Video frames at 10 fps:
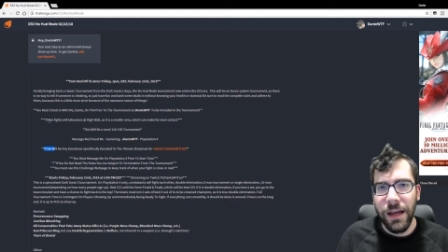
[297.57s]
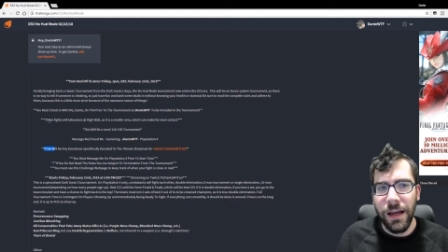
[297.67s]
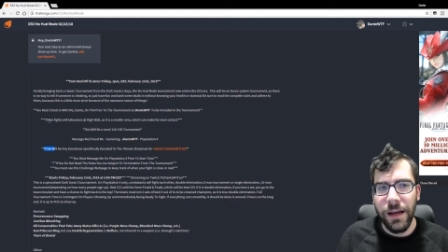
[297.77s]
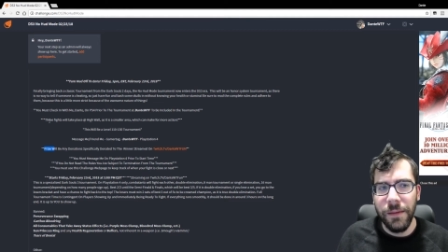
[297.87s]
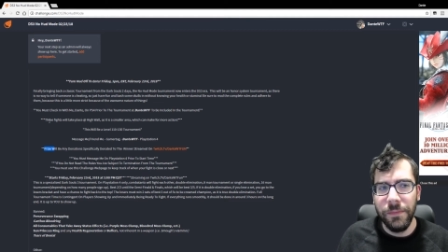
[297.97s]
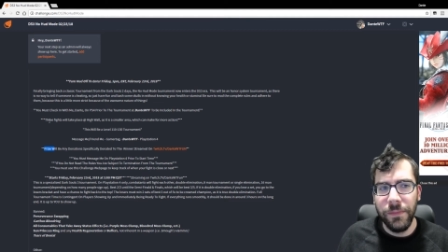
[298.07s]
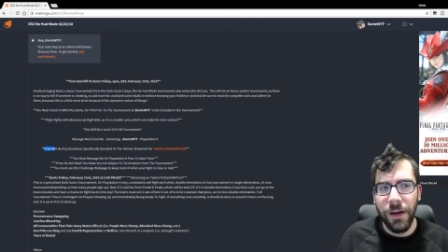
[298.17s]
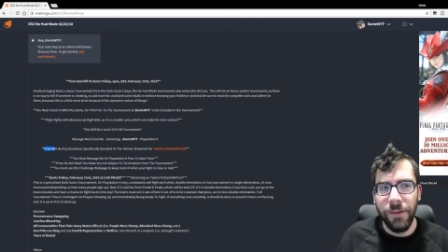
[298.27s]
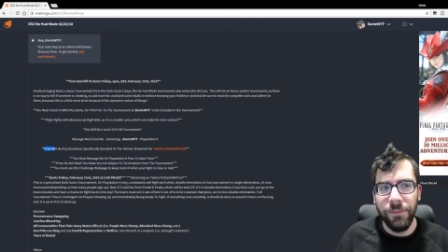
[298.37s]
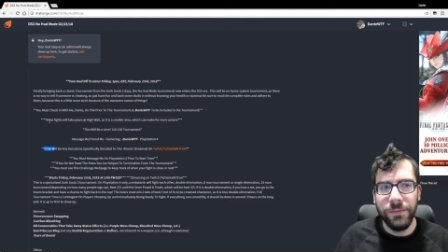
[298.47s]
um,
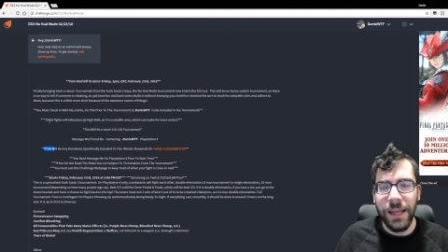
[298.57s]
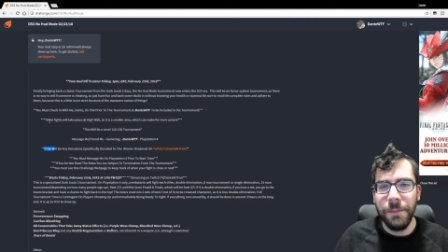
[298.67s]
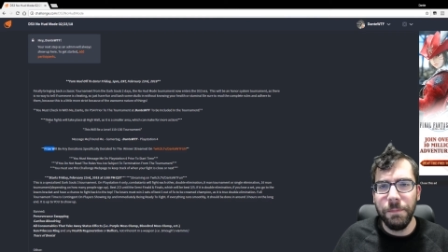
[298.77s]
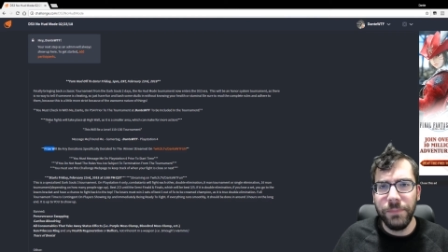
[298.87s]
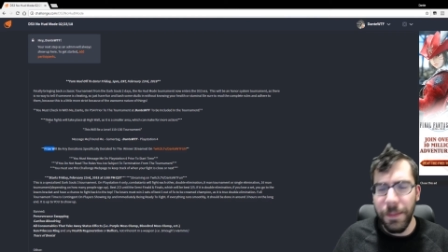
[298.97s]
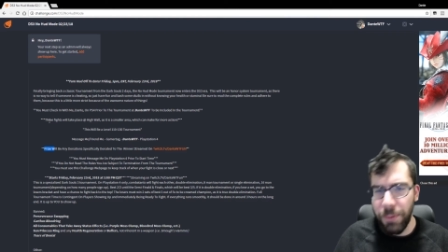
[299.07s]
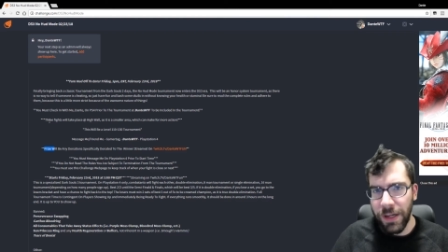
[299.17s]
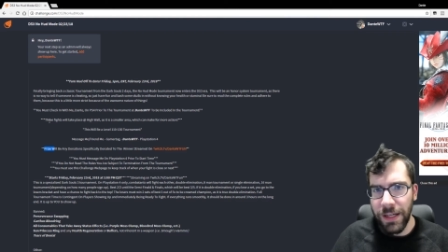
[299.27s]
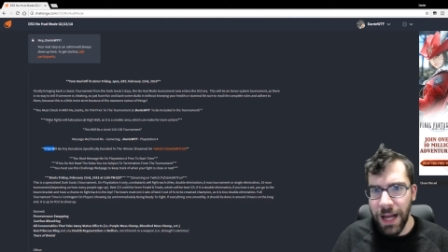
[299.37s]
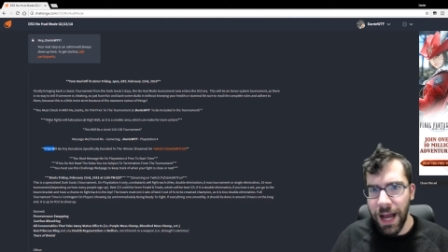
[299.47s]
of they they
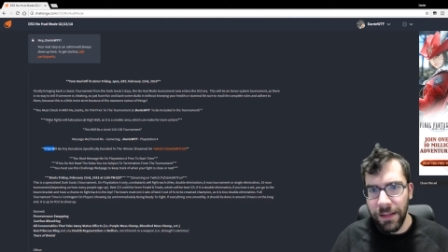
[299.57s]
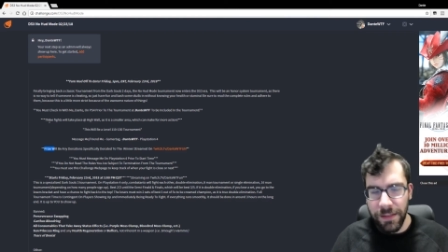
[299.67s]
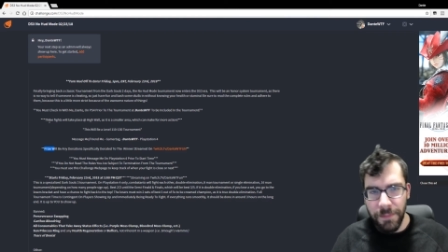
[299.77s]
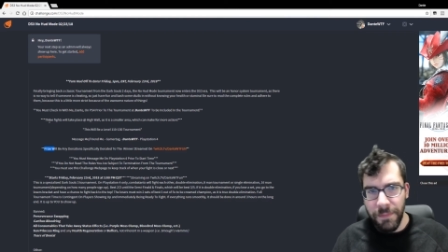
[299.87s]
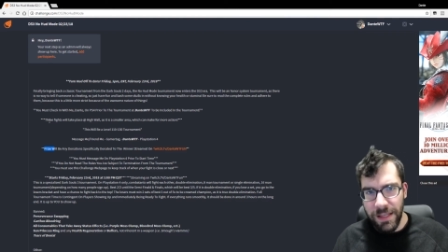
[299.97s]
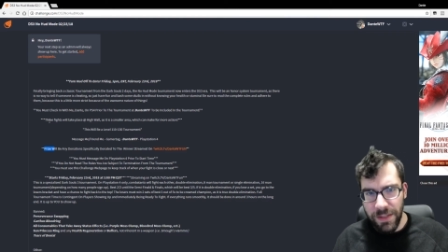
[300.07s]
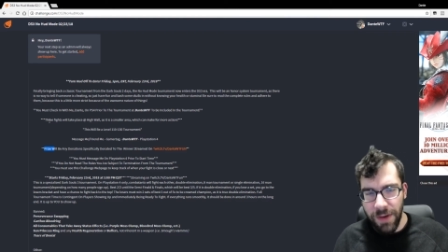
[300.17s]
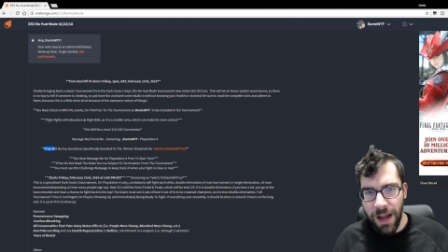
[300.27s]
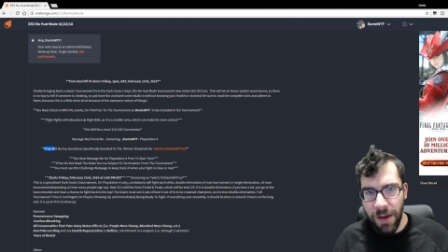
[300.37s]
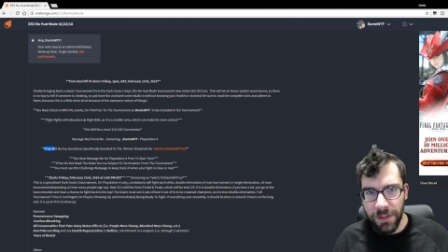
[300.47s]
put it on to mess
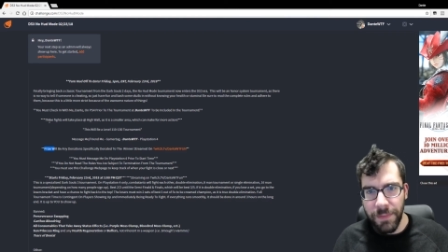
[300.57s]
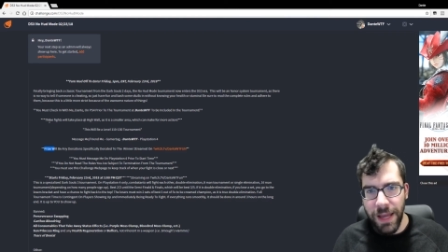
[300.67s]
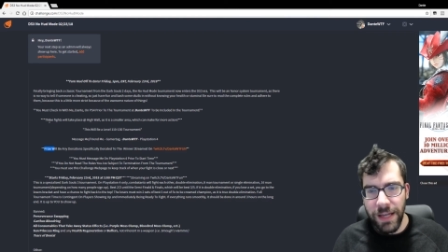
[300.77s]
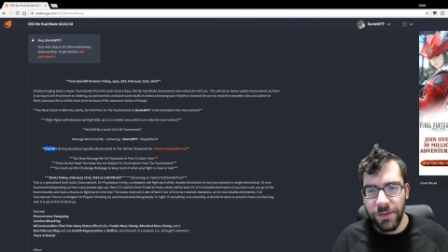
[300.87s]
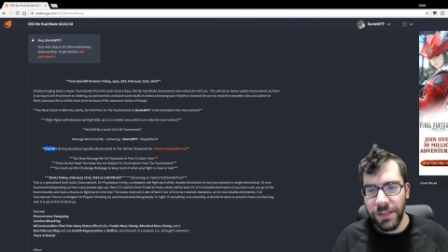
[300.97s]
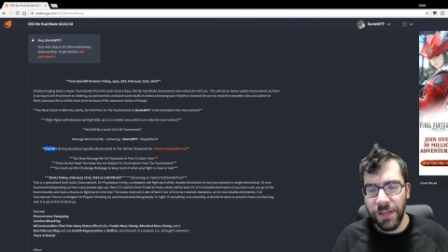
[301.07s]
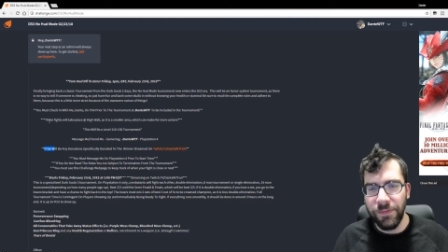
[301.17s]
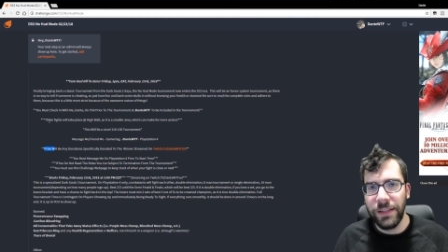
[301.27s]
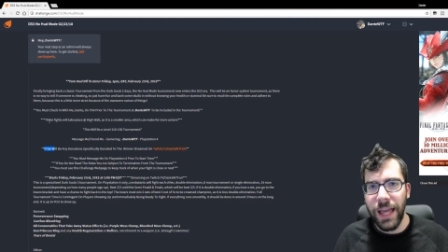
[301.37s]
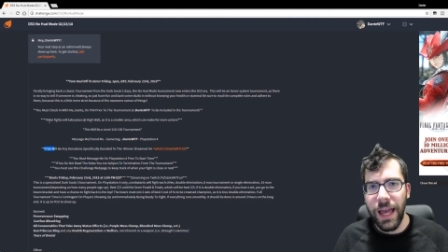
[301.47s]
around with their menu and stuff
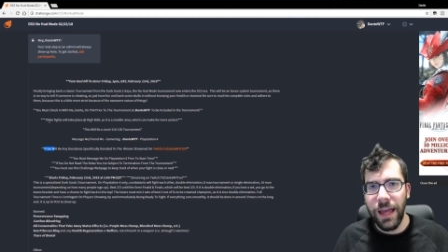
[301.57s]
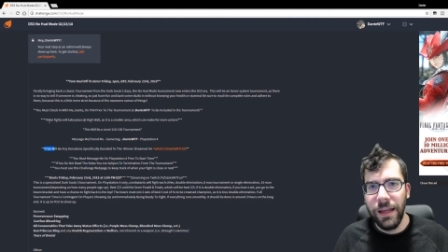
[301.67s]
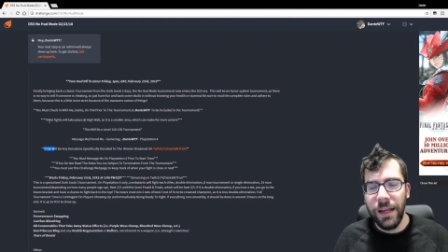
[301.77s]
like that,